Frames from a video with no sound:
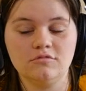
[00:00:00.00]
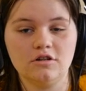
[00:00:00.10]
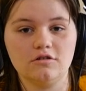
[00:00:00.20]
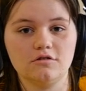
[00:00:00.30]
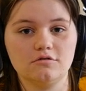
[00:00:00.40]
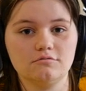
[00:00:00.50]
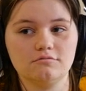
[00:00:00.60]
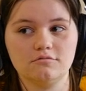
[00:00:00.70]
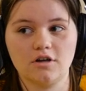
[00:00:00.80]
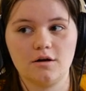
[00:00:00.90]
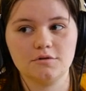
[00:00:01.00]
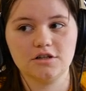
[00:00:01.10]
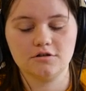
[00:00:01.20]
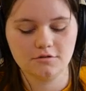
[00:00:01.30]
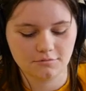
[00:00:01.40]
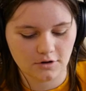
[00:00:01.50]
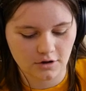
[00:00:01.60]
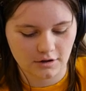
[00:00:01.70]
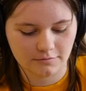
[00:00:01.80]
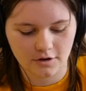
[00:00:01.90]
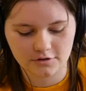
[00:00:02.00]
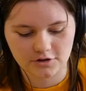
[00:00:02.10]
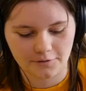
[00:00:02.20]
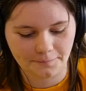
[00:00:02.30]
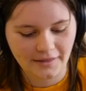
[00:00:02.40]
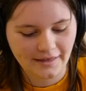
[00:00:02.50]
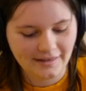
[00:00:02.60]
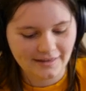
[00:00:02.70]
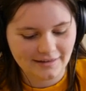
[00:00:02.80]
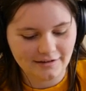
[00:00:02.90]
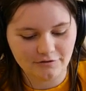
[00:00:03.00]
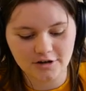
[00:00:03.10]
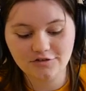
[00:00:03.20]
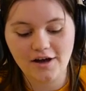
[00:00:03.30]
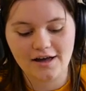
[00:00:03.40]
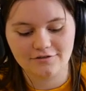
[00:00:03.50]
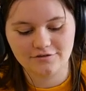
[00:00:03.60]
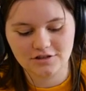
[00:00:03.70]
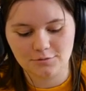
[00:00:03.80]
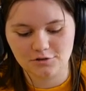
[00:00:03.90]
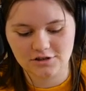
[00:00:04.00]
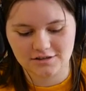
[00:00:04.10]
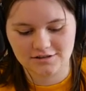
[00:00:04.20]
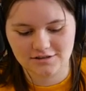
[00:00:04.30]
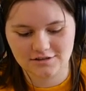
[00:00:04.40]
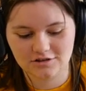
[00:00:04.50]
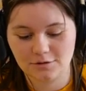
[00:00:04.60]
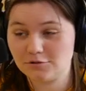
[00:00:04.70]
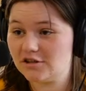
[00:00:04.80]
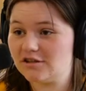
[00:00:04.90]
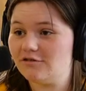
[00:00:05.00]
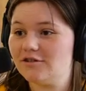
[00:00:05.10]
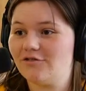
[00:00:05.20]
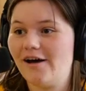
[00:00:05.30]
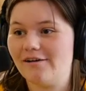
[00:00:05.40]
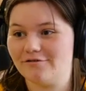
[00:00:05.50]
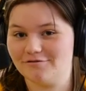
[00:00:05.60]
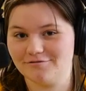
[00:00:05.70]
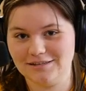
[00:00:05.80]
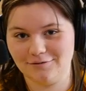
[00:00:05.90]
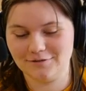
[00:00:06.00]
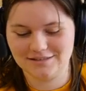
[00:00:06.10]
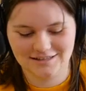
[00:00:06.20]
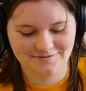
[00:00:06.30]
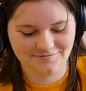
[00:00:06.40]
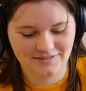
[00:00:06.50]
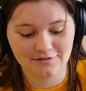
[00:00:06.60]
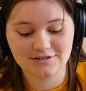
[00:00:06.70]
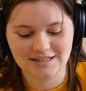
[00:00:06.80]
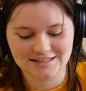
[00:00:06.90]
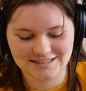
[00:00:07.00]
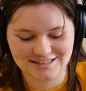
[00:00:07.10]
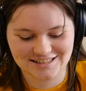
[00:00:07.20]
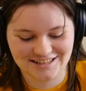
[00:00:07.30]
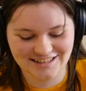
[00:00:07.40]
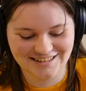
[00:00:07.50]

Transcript: little commentary. Okay, I'll start. Okay. Verse 5, chapter 6. Chapter 6, verse 5. Of Genesis. Of Genesis.